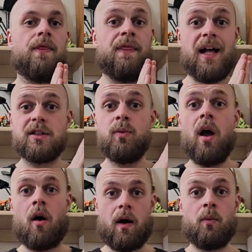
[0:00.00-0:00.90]
that's
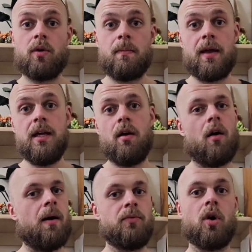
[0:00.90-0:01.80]
where I want to be.
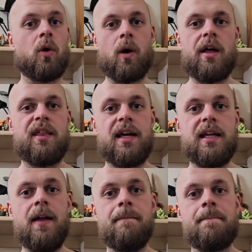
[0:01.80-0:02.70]
I'm not quite there
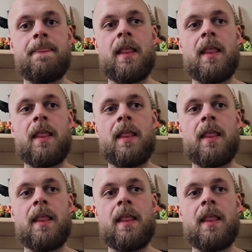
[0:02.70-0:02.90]
yet.